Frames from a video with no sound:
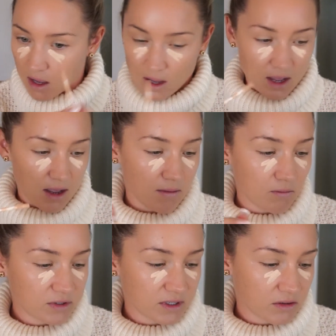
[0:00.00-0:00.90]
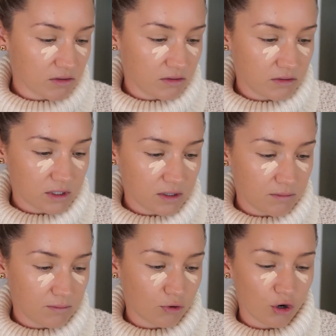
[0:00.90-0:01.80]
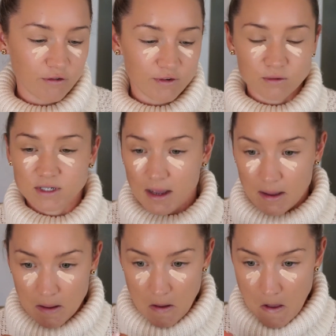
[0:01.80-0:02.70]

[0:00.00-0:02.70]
what's it called? Pro Filt'r.